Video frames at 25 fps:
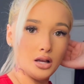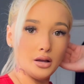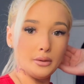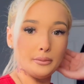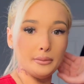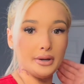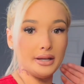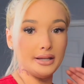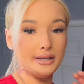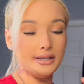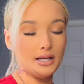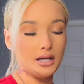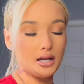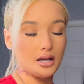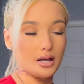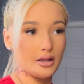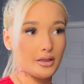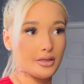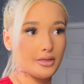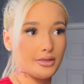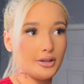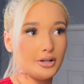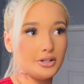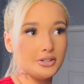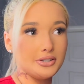But yeah,
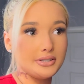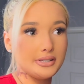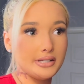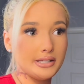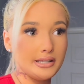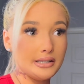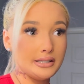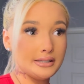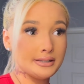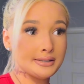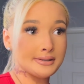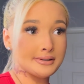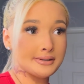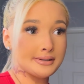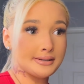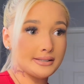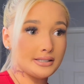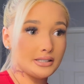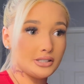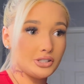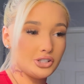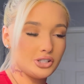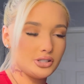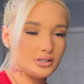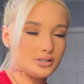13
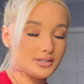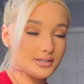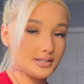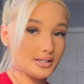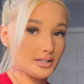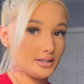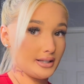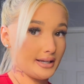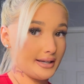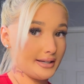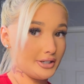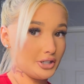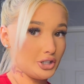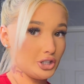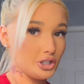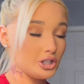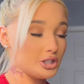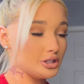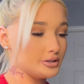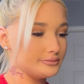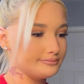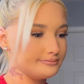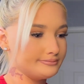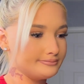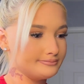incisions
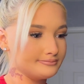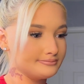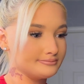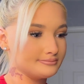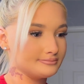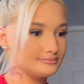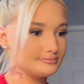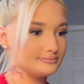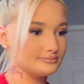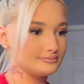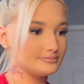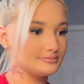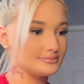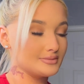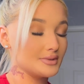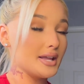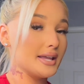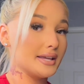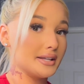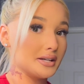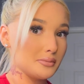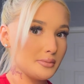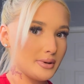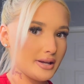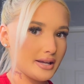later
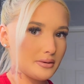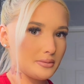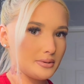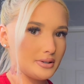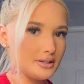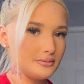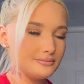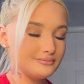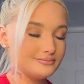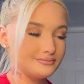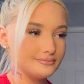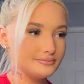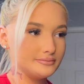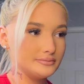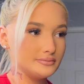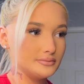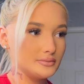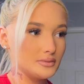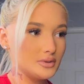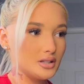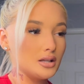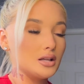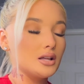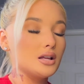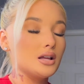and a baby,
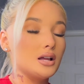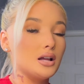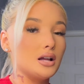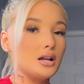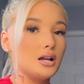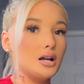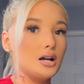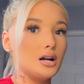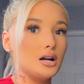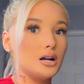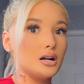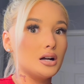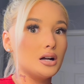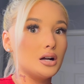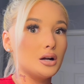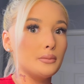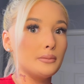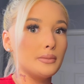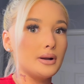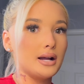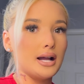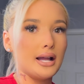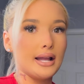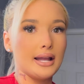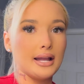
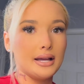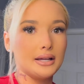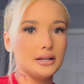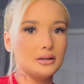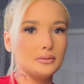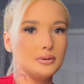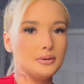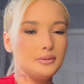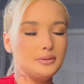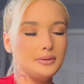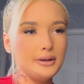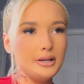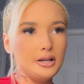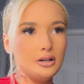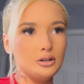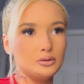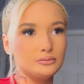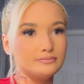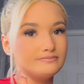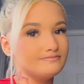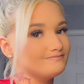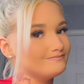I had a BBL.